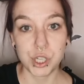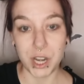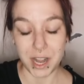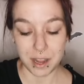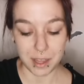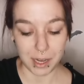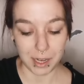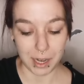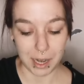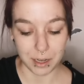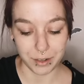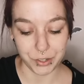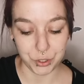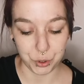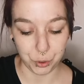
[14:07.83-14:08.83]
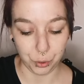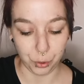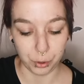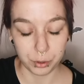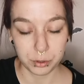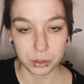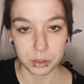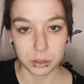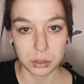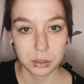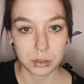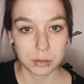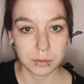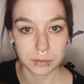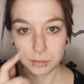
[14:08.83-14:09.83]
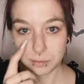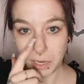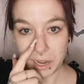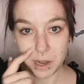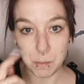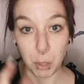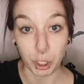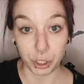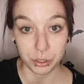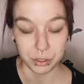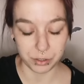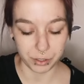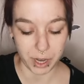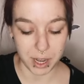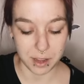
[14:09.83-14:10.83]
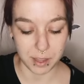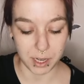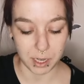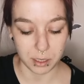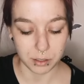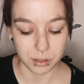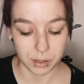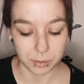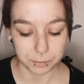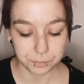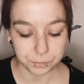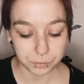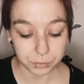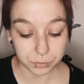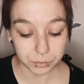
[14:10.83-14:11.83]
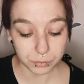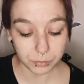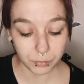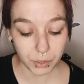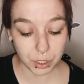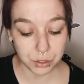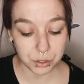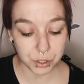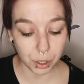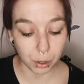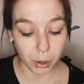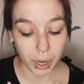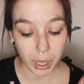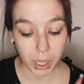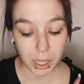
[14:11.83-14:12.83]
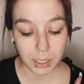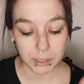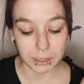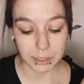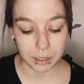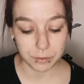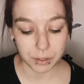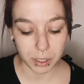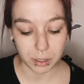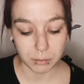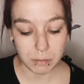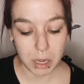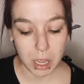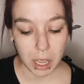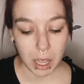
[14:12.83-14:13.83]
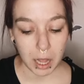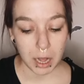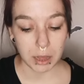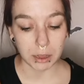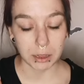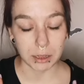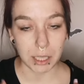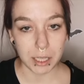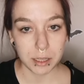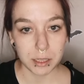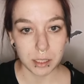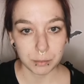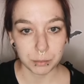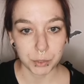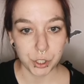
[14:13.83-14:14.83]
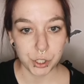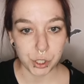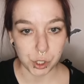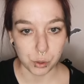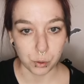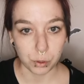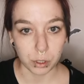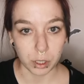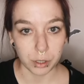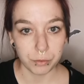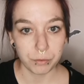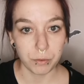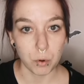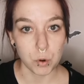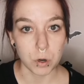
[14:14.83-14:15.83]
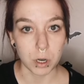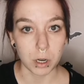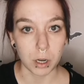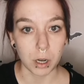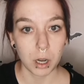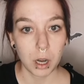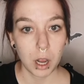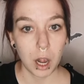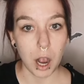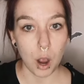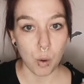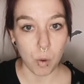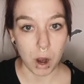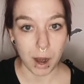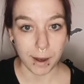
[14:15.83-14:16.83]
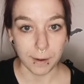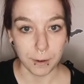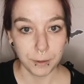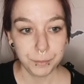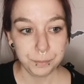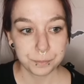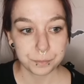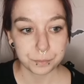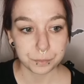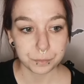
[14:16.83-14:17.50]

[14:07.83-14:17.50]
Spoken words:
anything into, any marks or anything into them. So leave them, let them cure for a while,